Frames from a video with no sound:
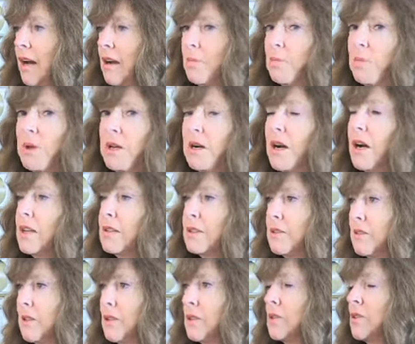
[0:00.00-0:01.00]
And because
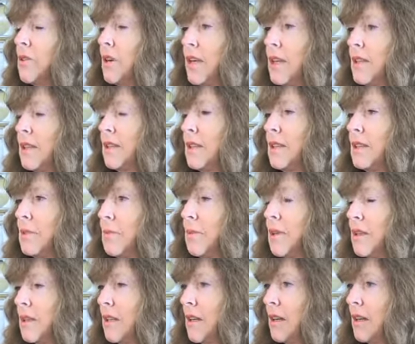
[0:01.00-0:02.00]
of this credit system, the
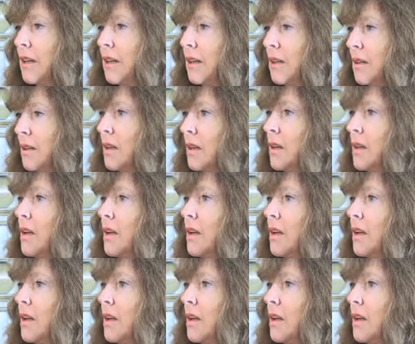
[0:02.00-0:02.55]
Italian